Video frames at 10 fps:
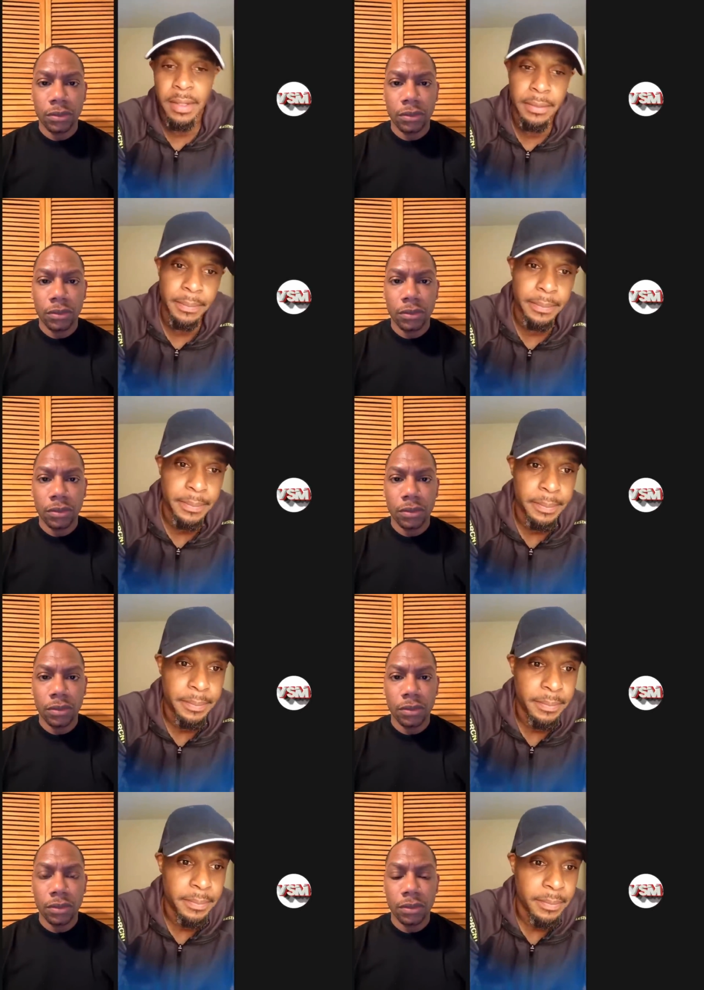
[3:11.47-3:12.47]

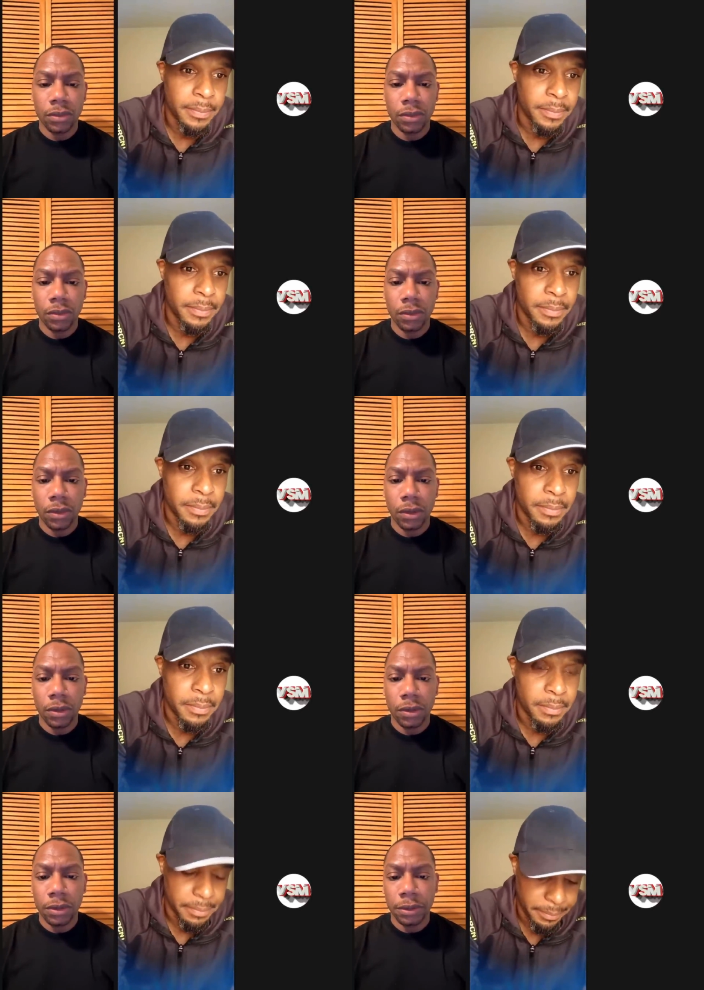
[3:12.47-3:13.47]

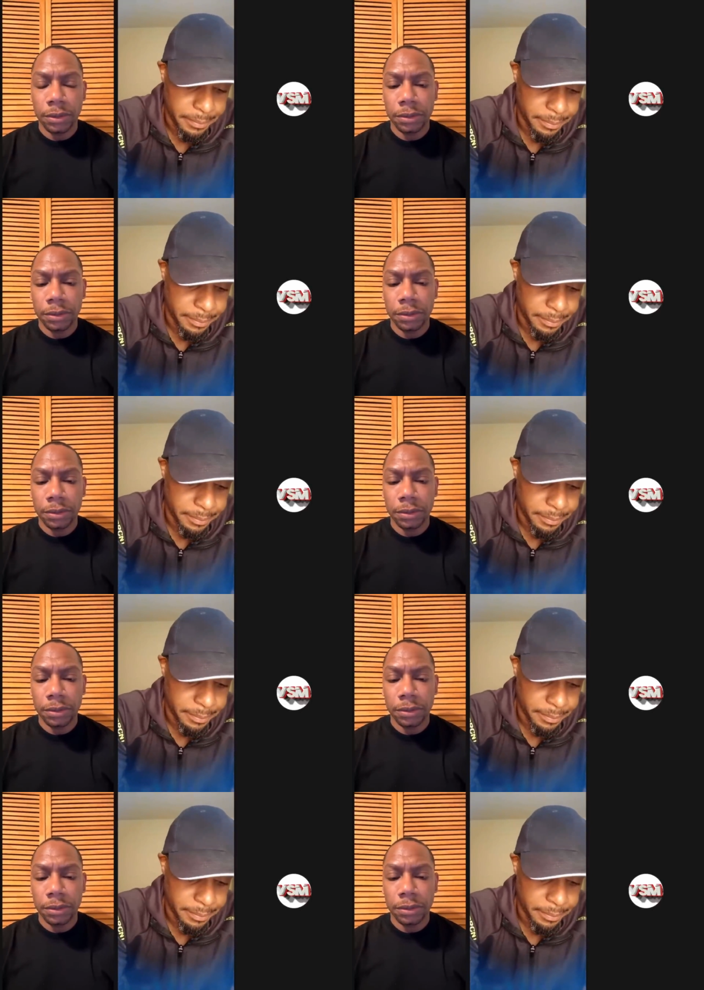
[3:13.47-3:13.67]
No one is speaking in this clip.